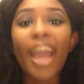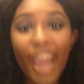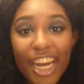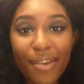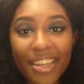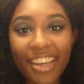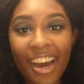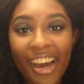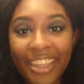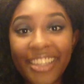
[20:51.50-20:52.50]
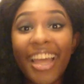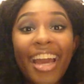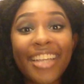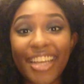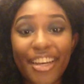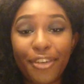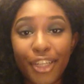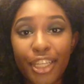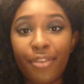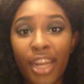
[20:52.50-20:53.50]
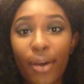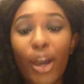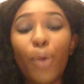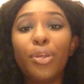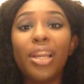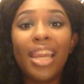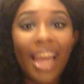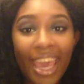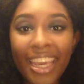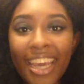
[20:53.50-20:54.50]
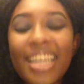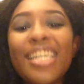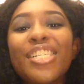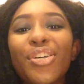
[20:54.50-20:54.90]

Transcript: Anyways, guys, that is it for this video. I hope you like it.